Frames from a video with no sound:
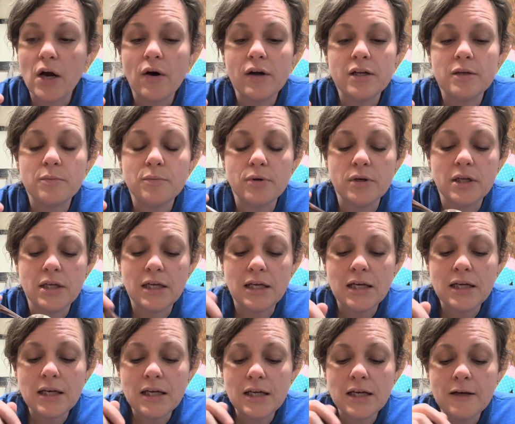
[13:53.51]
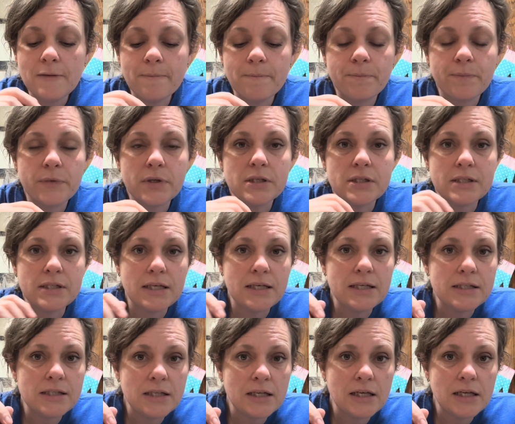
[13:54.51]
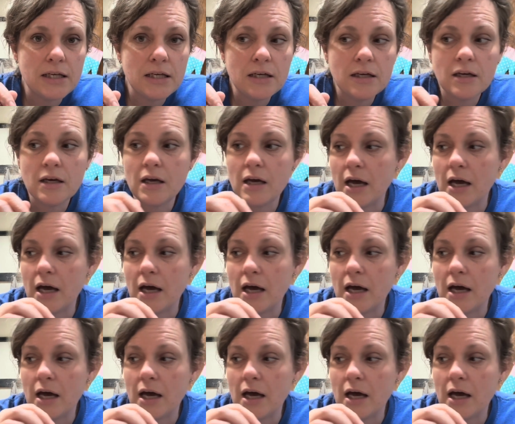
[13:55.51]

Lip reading: I didn't put any seasoning.